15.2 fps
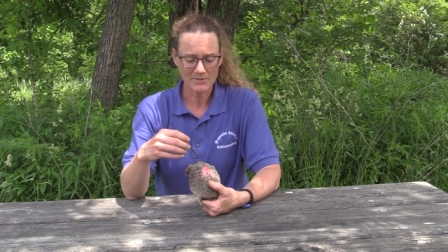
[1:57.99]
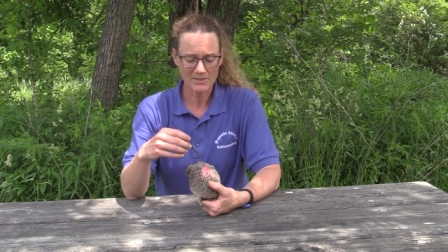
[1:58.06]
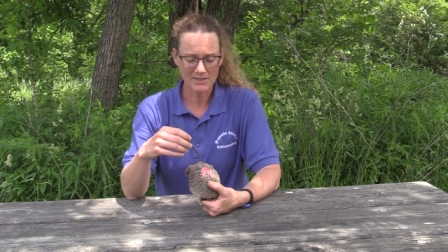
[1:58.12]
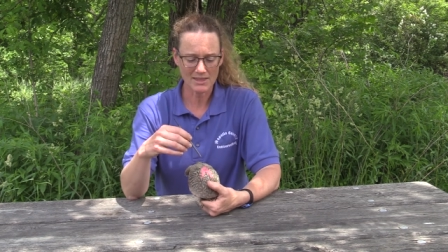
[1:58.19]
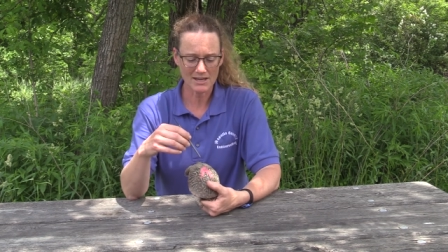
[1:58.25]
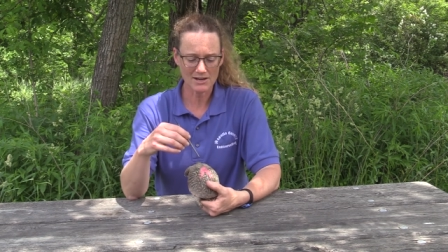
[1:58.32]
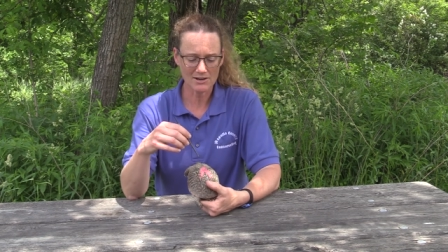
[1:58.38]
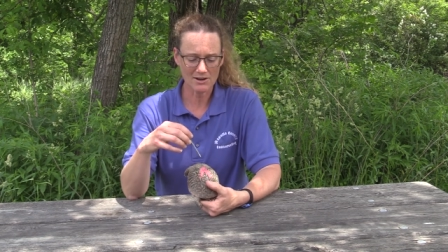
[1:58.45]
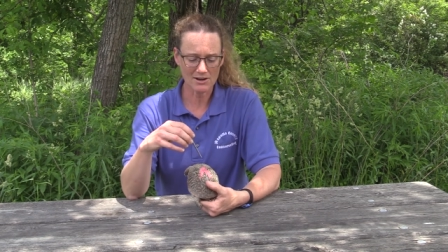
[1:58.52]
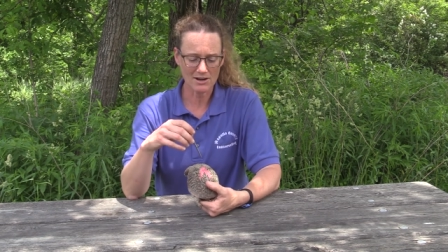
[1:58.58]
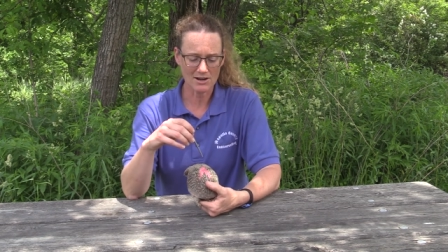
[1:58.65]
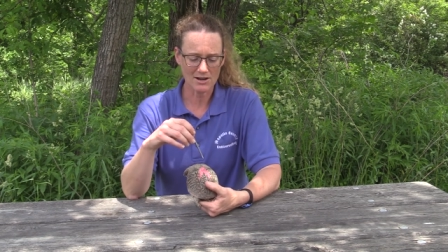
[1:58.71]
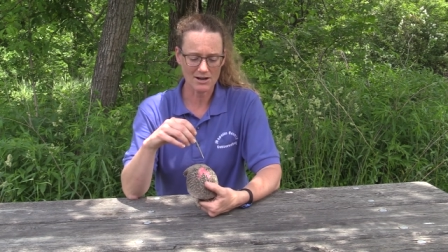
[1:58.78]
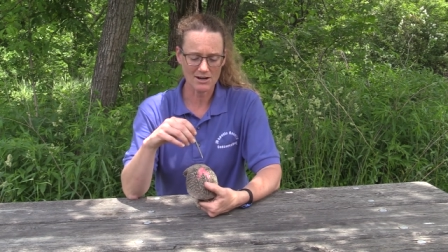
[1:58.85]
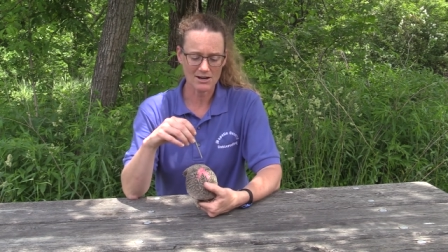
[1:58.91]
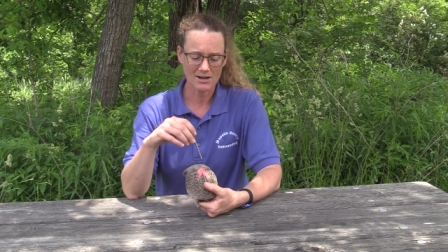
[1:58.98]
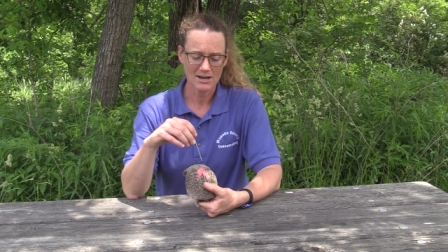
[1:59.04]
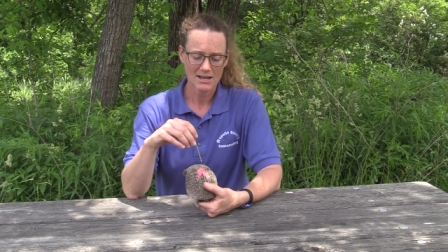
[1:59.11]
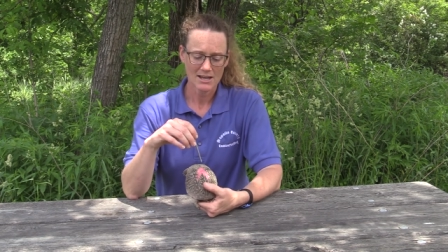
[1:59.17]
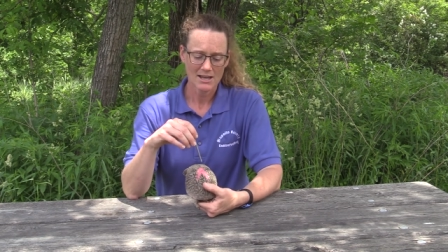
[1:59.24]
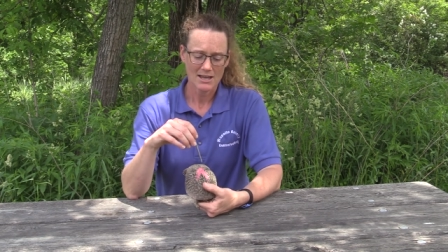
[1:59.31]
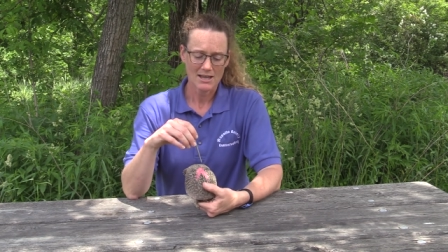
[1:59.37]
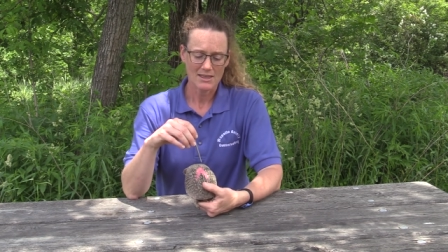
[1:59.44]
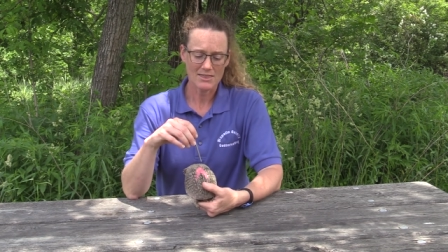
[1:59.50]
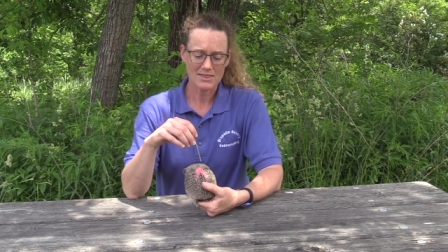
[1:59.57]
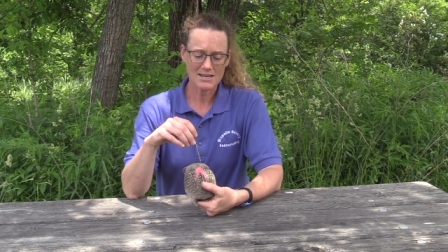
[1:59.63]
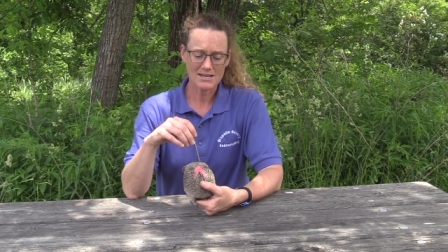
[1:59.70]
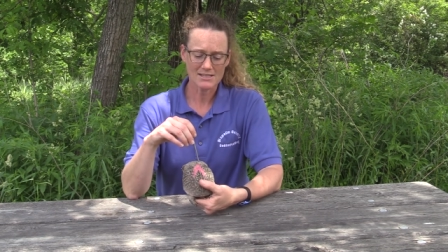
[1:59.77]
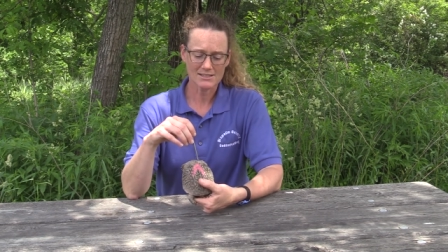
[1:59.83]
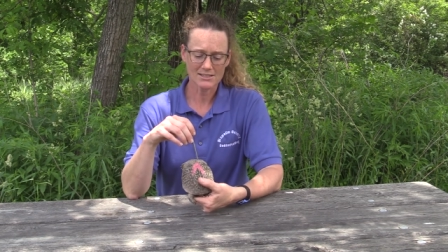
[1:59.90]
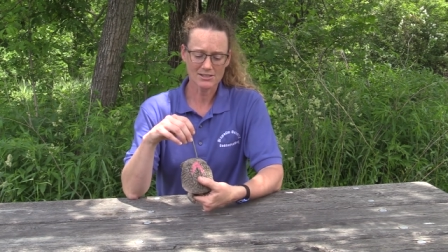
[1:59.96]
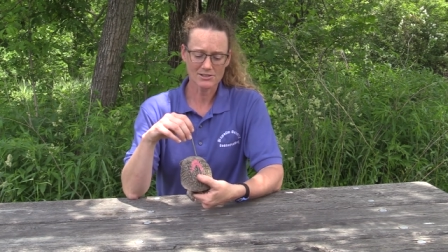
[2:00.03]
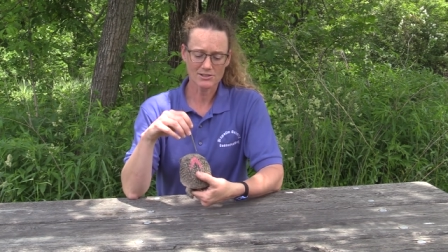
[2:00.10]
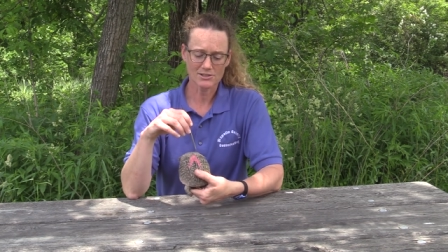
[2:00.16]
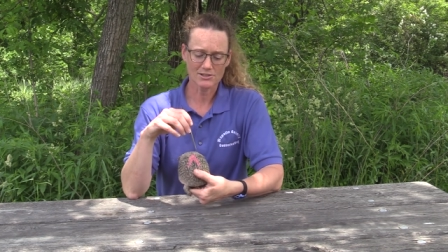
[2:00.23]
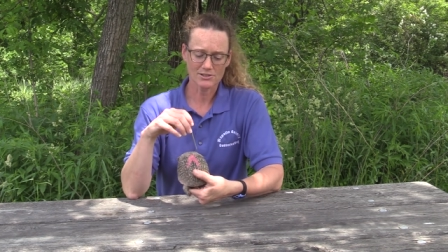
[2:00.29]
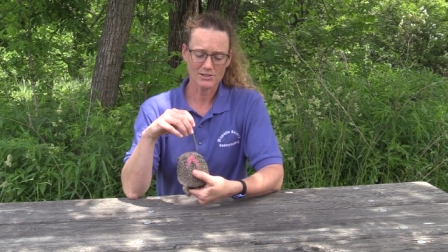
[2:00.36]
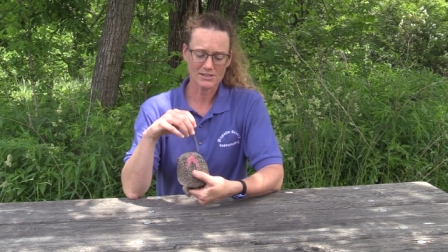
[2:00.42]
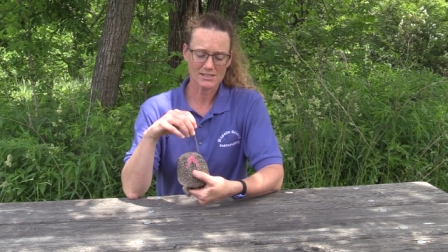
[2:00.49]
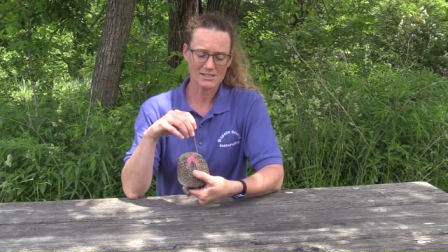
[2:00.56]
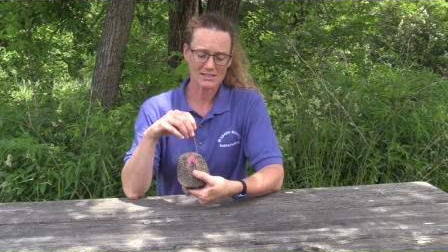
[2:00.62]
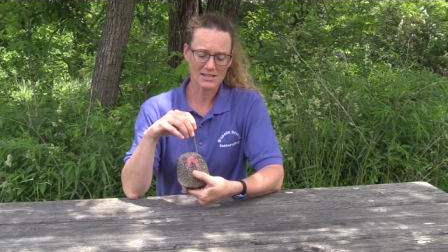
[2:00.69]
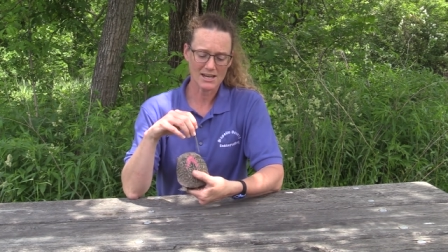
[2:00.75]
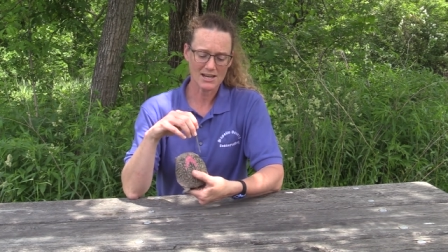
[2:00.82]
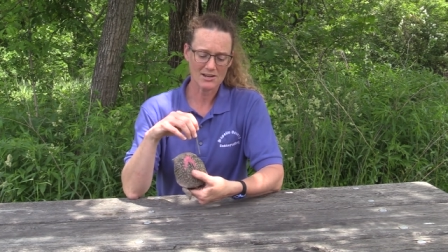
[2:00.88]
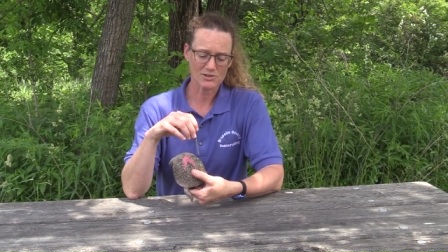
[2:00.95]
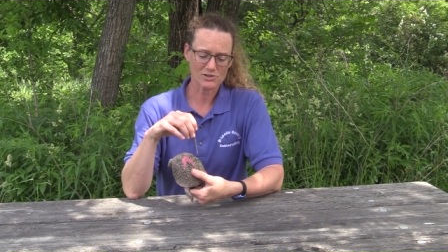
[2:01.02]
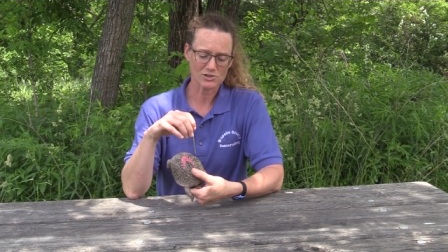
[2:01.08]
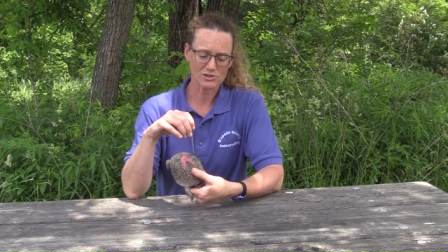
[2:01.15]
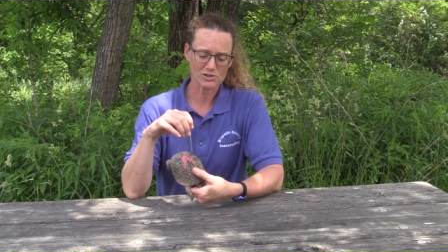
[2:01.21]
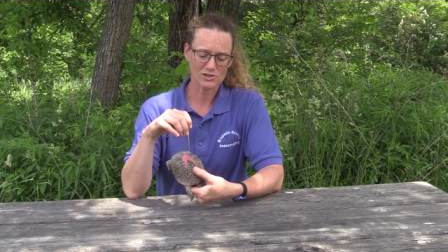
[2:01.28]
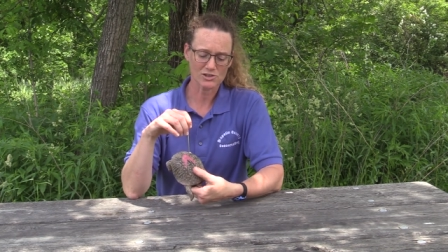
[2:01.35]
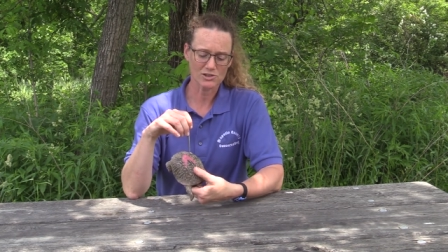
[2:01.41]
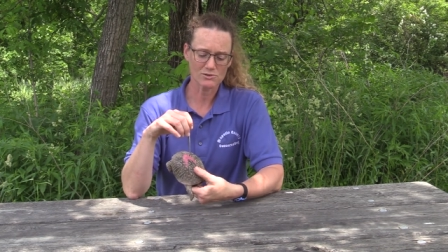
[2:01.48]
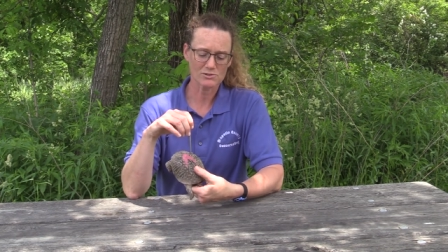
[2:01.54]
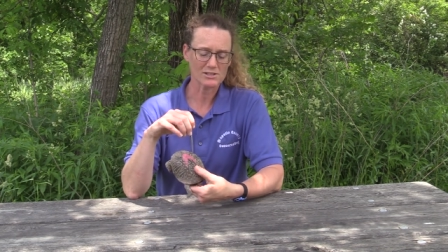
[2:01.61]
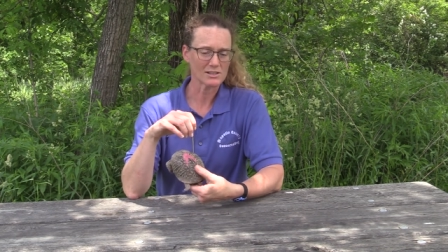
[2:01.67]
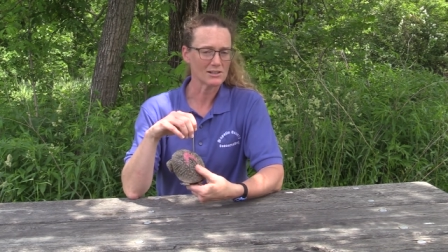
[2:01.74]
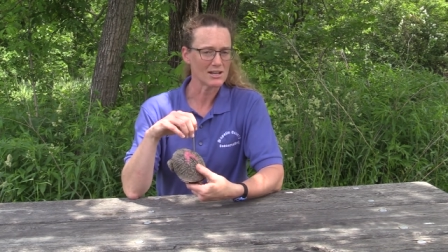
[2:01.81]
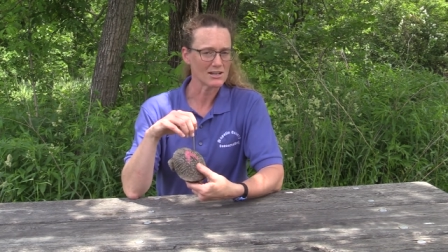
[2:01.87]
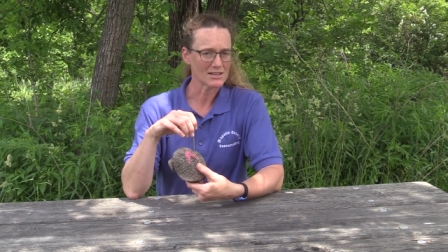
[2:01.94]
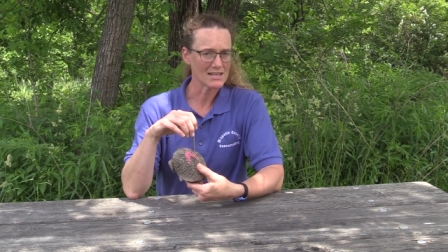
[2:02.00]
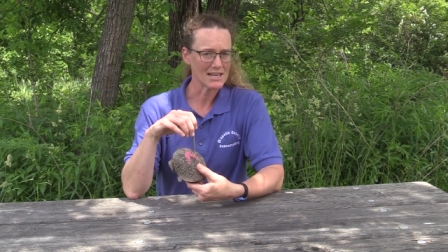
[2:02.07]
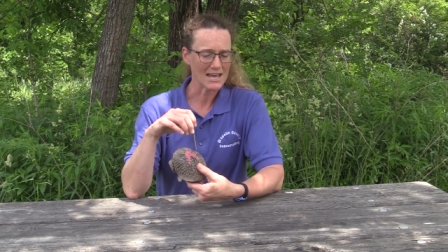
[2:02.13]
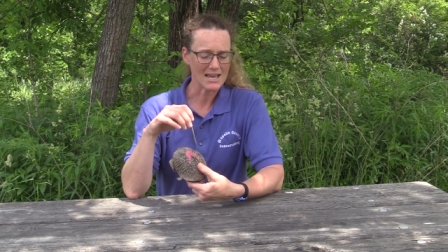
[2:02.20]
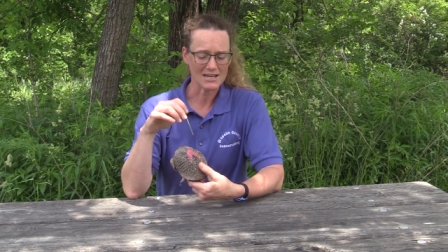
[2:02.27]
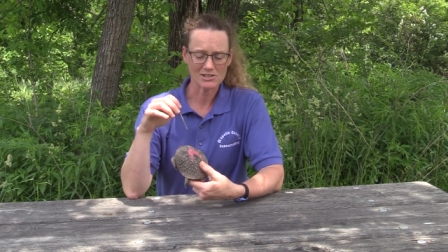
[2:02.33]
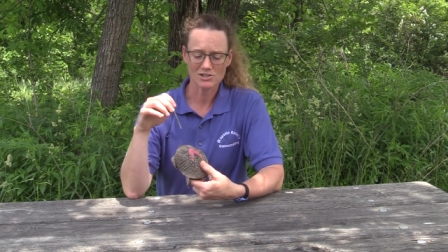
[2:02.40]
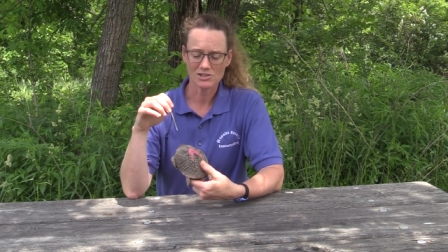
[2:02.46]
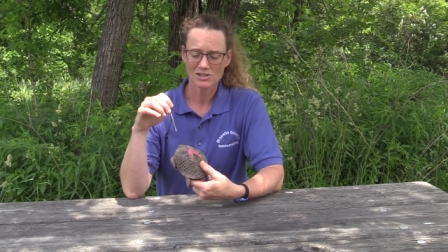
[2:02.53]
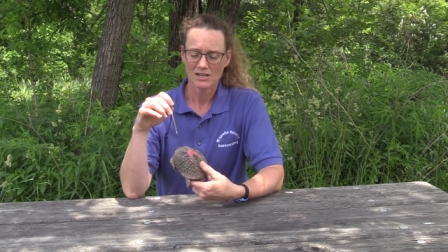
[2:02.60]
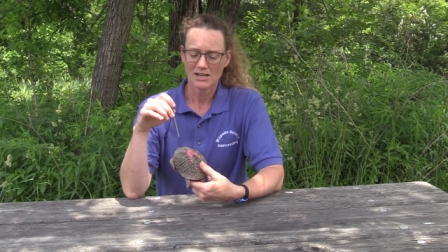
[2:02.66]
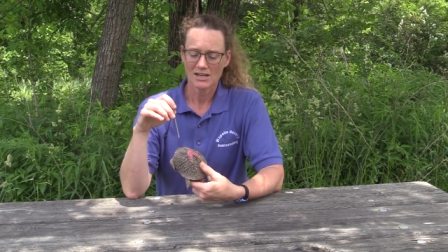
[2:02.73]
there are these little scales or scutes along the edge.